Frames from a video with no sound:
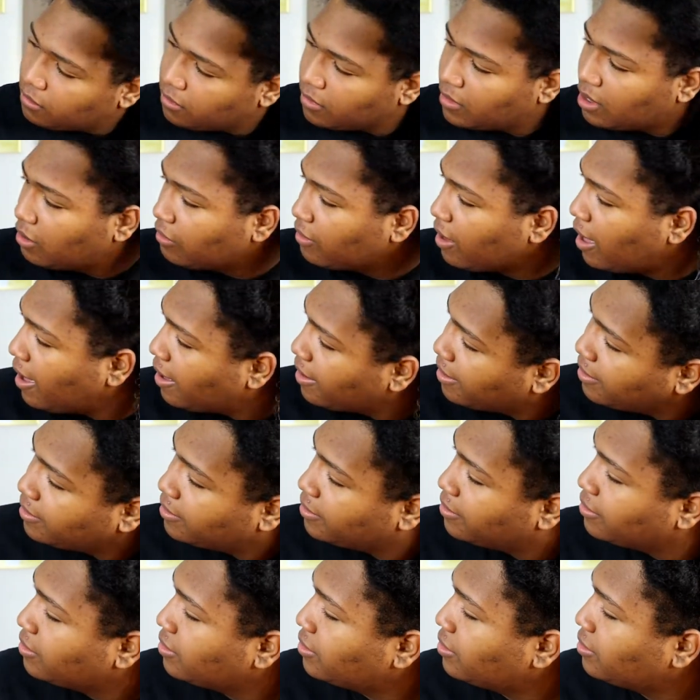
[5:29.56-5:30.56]
Okay,
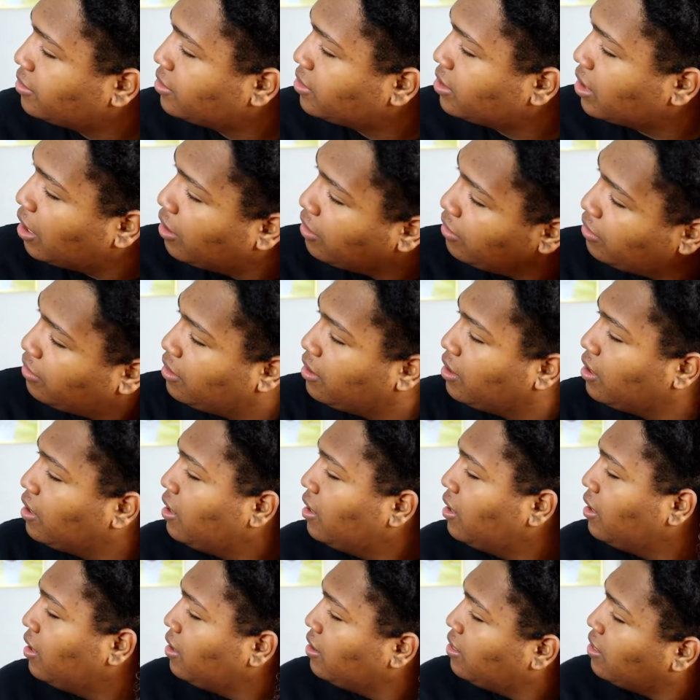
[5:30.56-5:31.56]
so
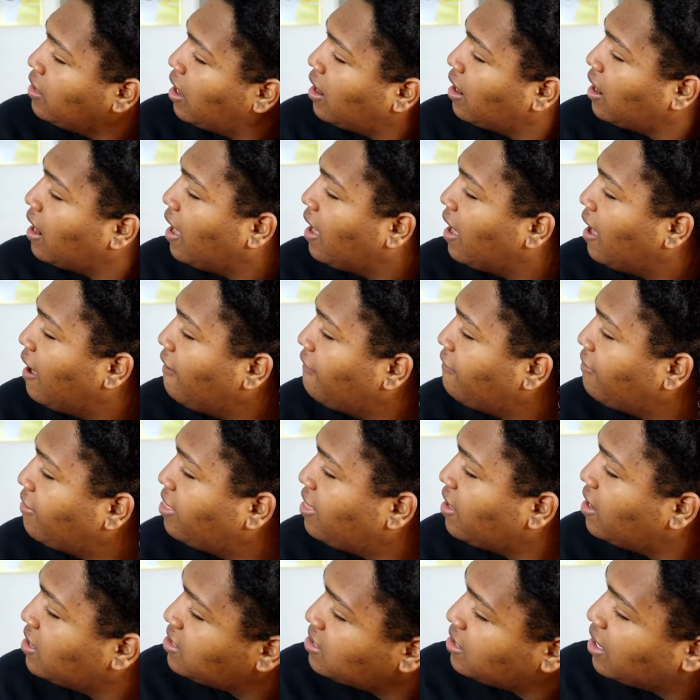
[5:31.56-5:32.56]
now that I have
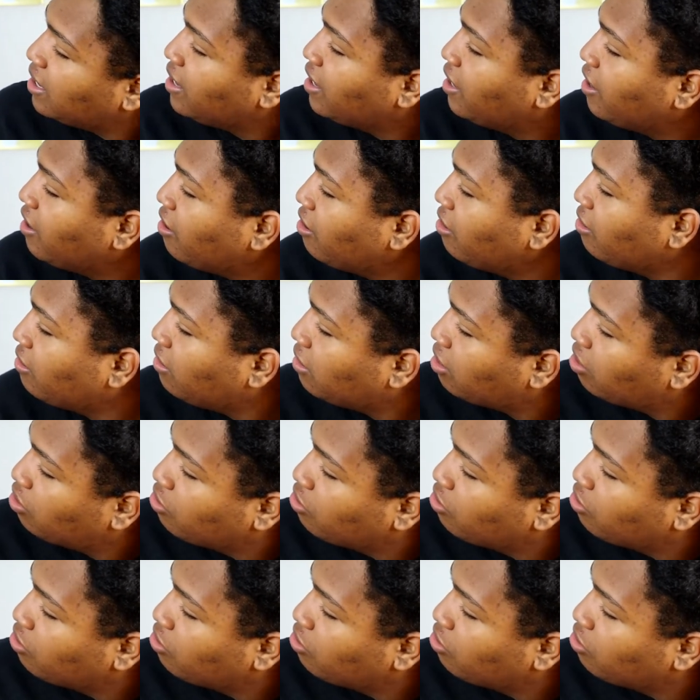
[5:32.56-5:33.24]
this in here